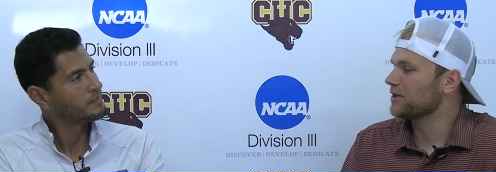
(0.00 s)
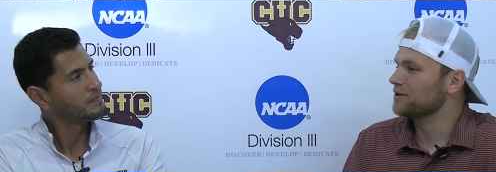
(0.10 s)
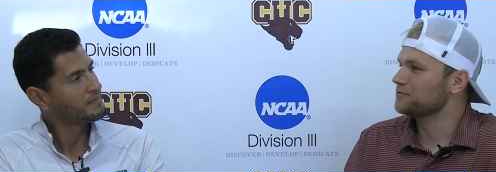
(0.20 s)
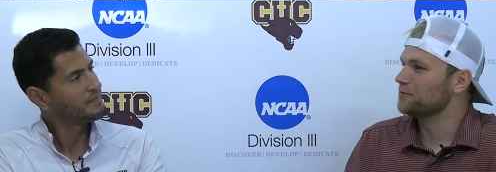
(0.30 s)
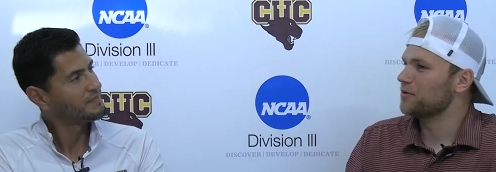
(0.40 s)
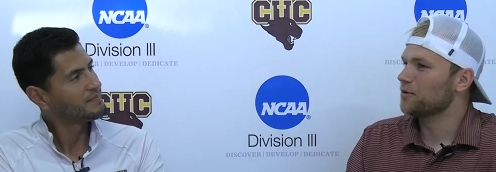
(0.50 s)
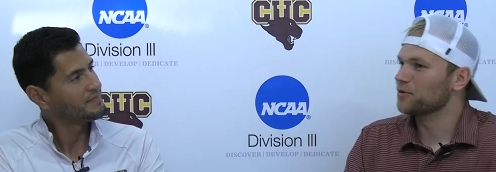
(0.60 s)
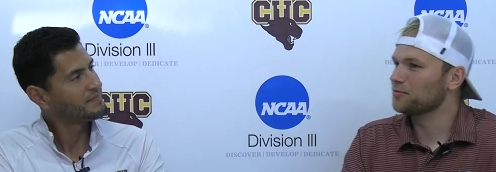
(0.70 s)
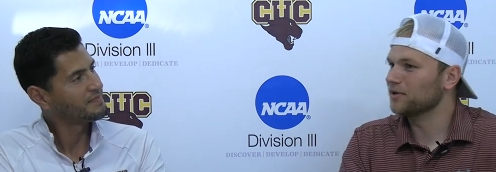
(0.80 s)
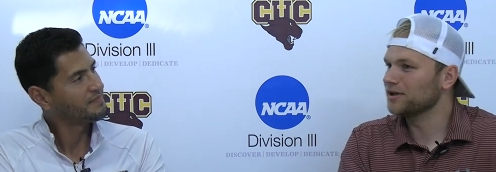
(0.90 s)
Speaker 1: play in football,
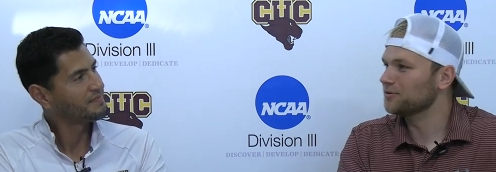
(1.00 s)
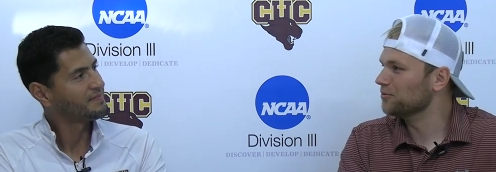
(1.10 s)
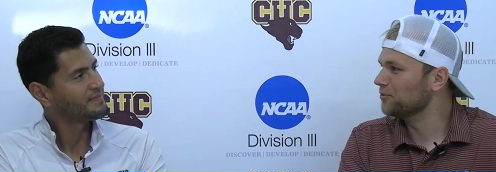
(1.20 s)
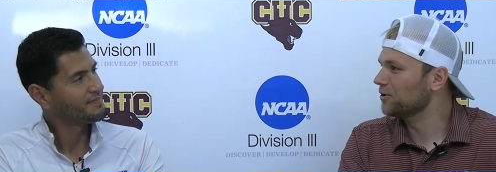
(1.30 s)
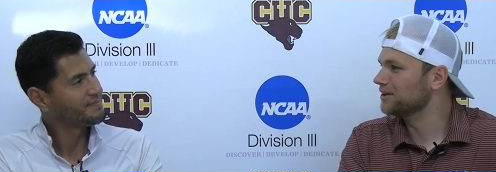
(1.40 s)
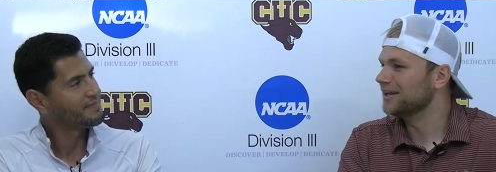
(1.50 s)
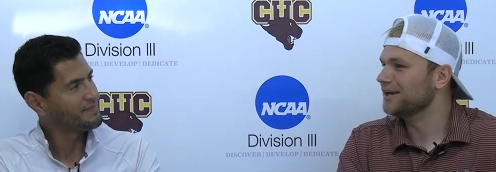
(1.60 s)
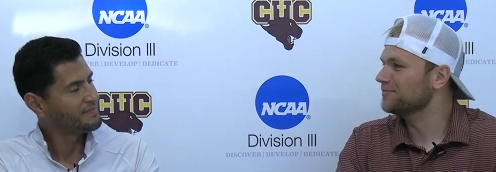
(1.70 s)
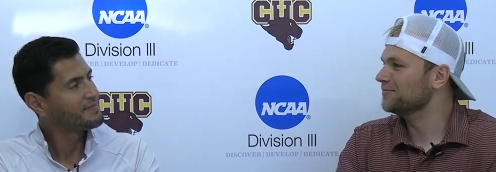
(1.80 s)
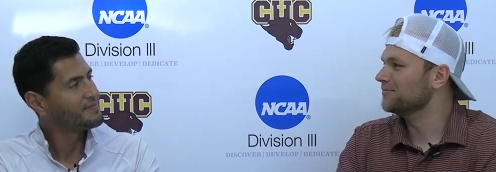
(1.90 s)
where we play one
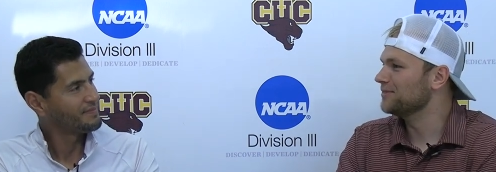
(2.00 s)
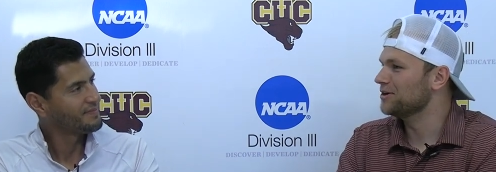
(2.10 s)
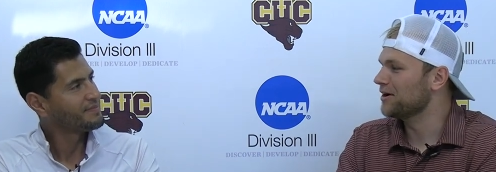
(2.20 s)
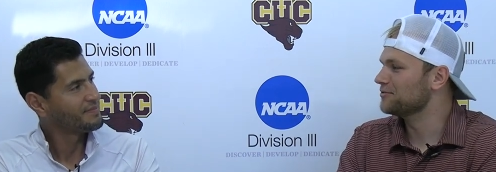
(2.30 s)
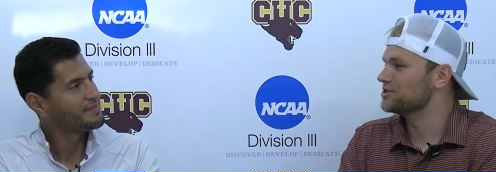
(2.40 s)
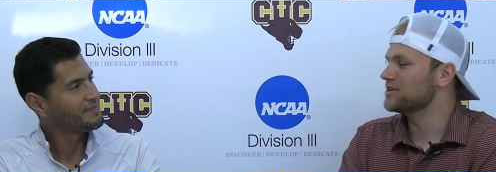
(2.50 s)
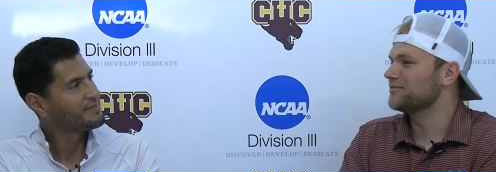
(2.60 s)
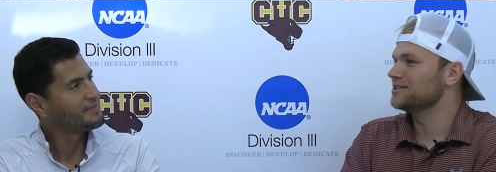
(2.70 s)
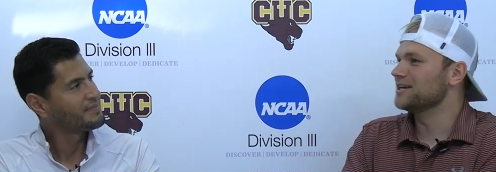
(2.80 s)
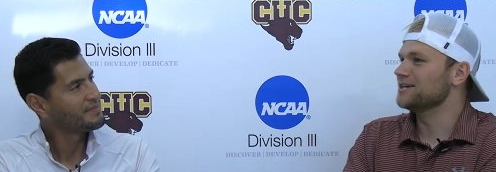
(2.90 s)
game you know every
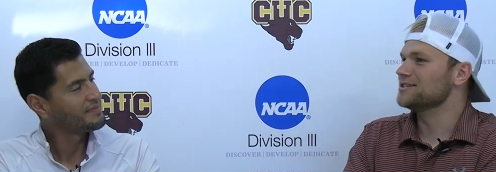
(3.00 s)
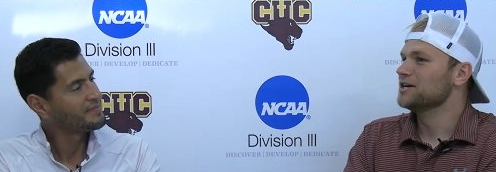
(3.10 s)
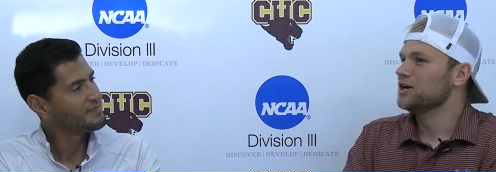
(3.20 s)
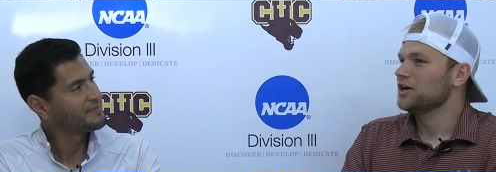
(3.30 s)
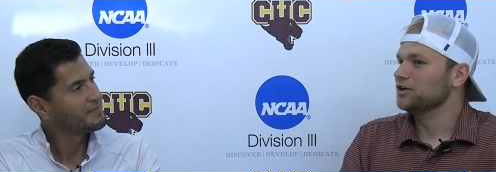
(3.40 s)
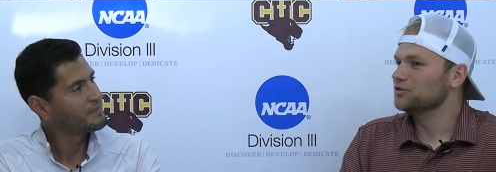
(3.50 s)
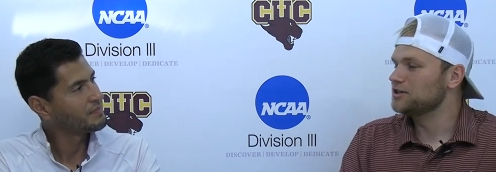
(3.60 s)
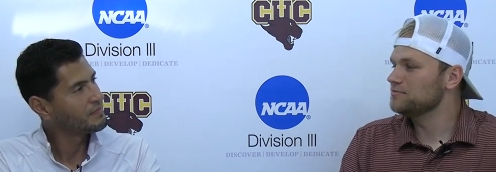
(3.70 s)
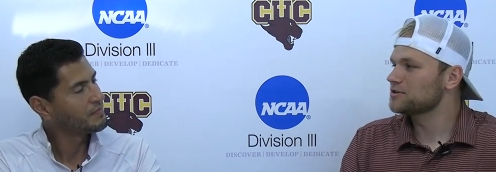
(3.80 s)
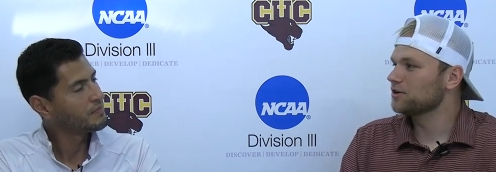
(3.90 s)
seven days your
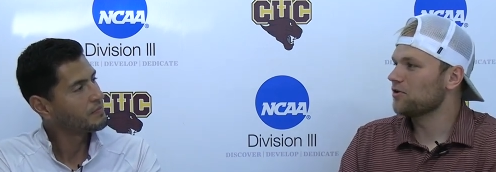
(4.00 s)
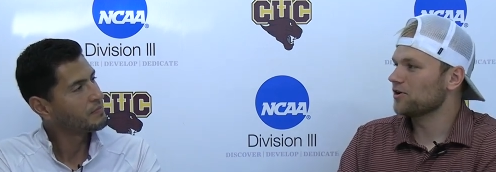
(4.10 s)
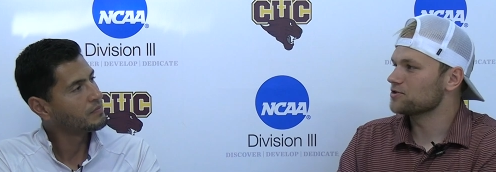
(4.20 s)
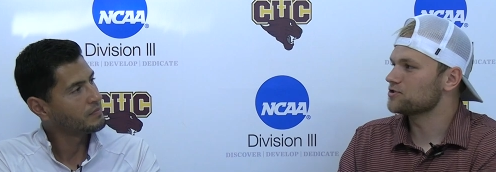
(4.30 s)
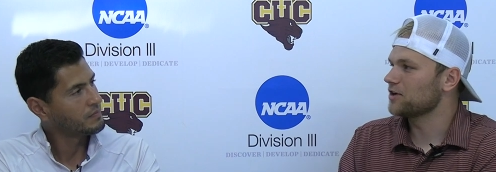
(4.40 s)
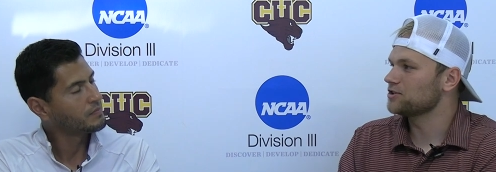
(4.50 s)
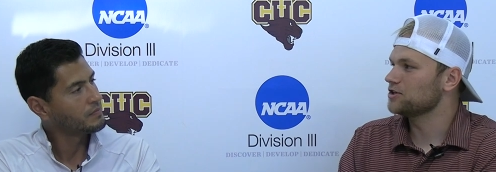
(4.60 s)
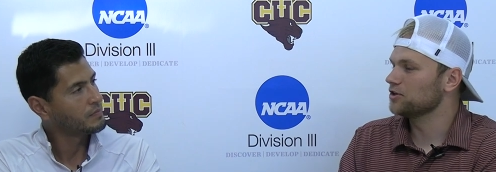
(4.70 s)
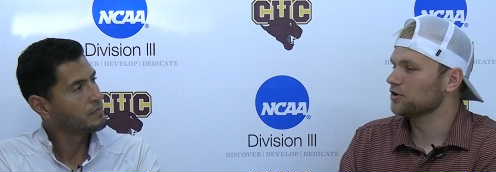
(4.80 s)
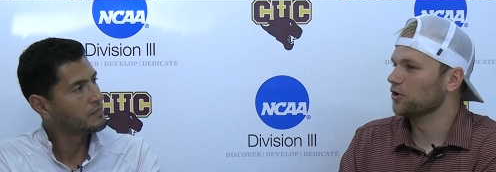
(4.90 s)
team's going to go on a
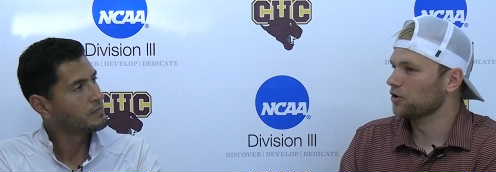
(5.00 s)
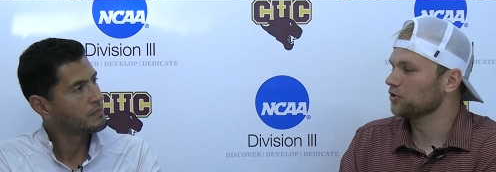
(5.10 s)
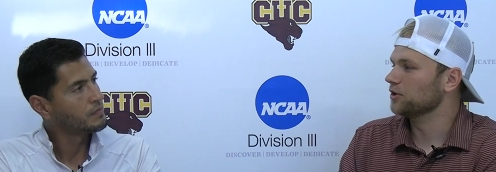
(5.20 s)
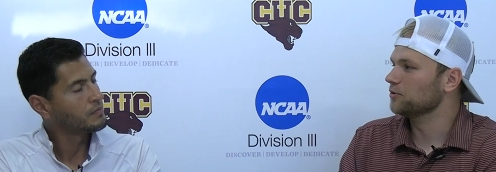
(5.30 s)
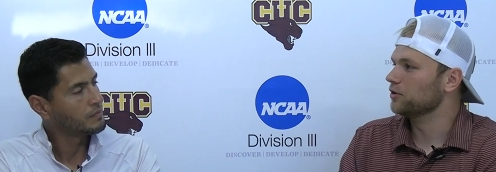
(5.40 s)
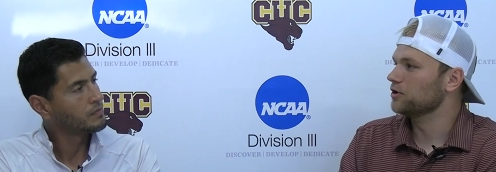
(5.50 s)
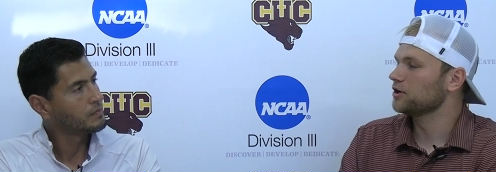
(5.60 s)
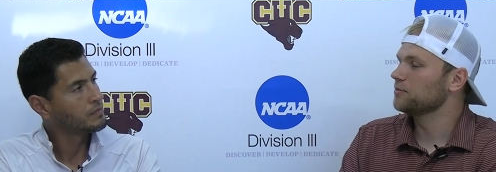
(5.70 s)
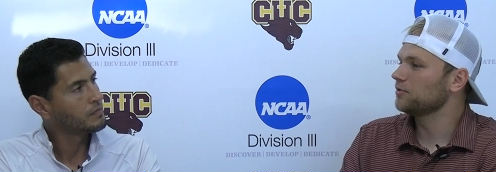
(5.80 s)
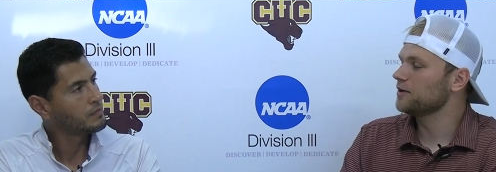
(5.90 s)
stretch here early where you're
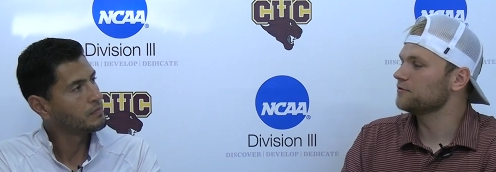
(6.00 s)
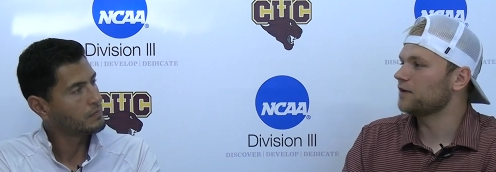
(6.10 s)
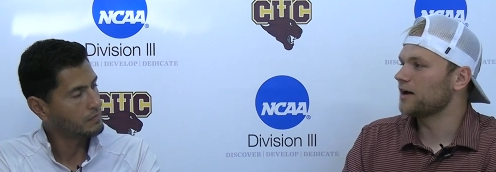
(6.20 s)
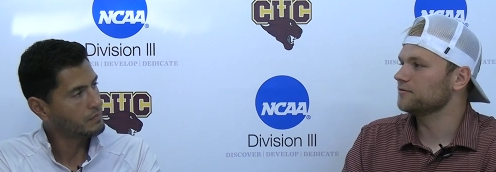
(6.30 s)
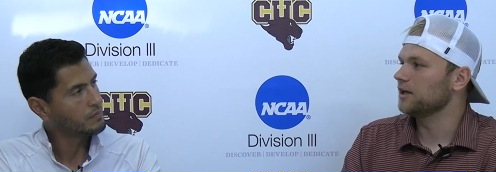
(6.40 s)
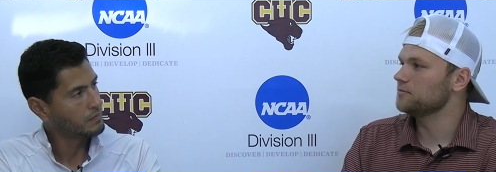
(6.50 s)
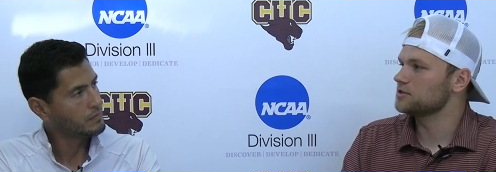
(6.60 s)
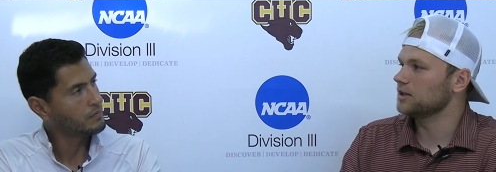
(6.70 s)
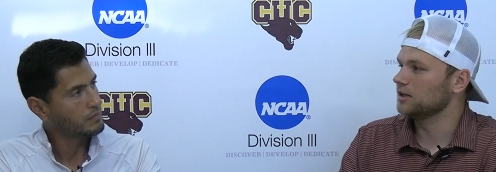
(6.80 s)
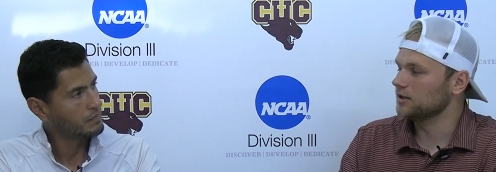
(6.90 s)
going to play five
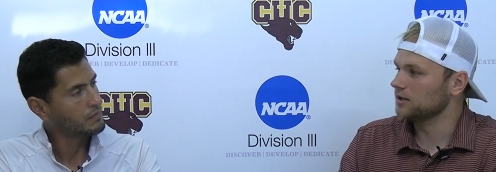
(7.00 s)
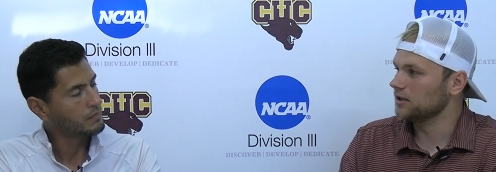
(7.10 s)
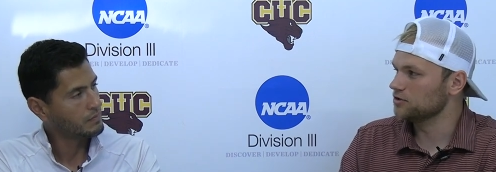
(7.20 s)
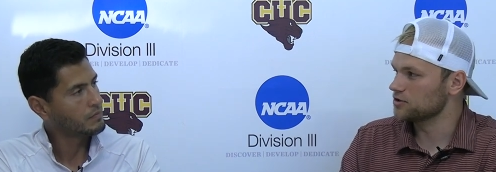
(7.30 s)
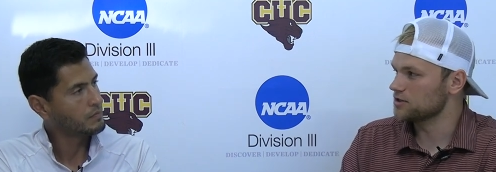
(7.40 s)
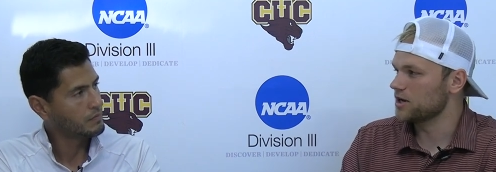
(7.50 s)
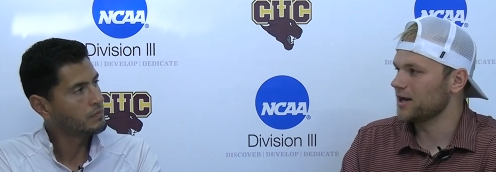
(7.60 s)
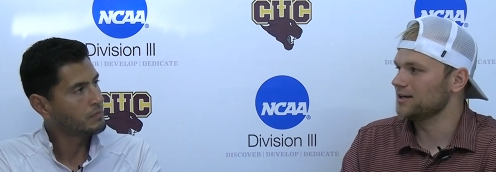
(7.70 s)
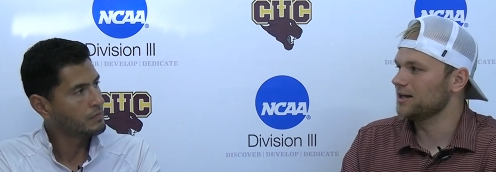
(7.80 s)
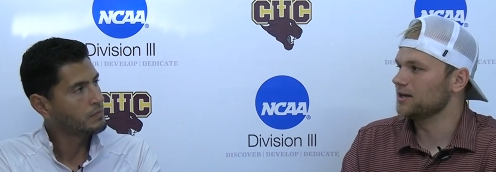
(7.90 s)
games in in just
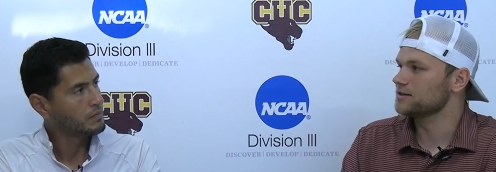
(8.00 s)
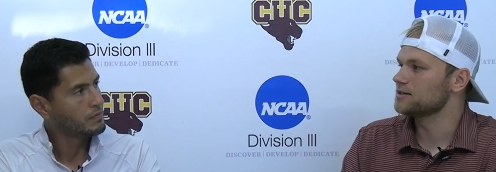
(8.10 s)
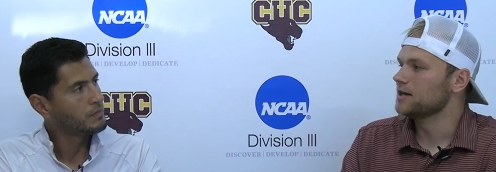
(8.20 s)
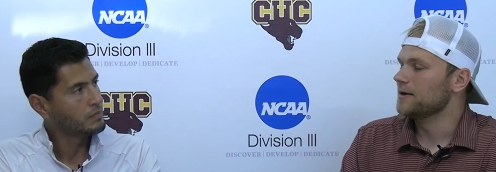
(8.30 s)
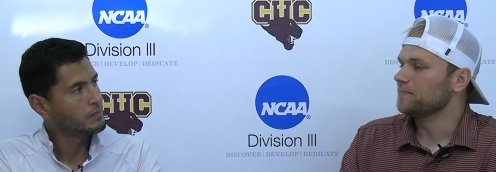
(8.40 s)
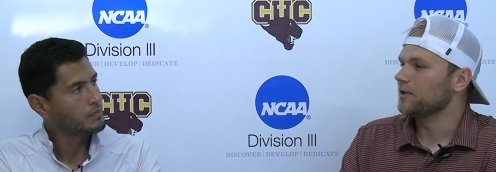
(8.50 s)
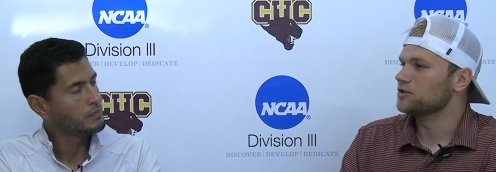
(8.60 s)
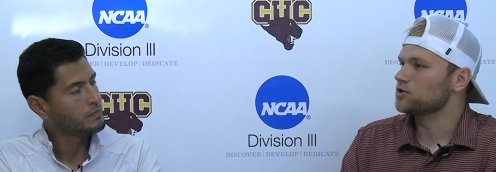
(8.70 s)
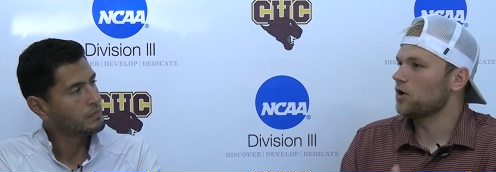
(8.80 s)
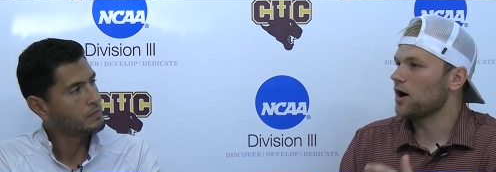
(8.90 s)
nine days.
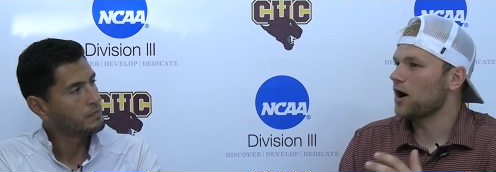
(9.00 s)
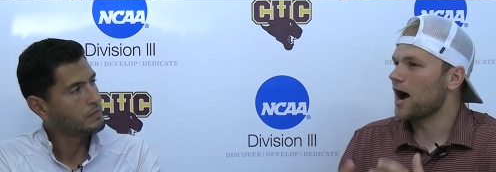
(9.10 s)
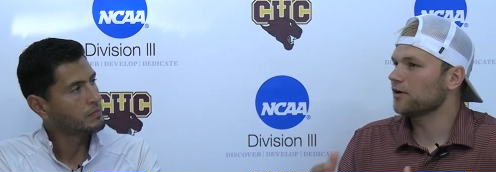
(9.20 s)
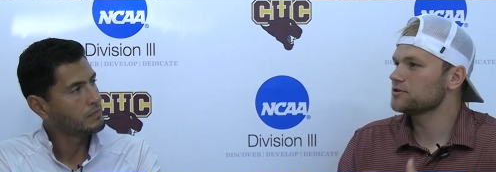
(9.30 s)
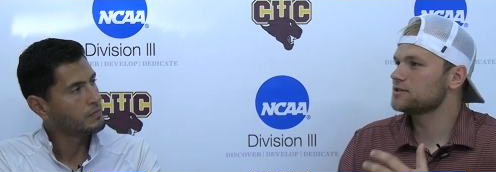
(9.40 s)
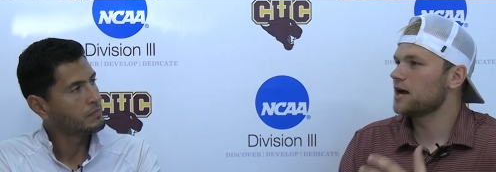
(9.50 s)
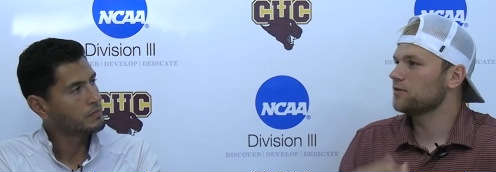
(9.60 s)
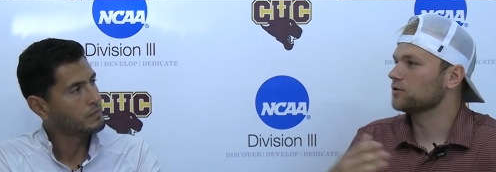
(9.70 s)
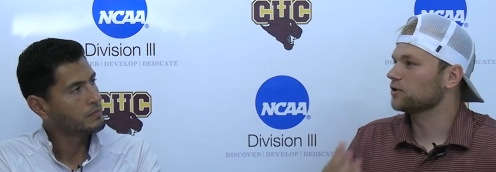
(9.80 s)
And so, how does that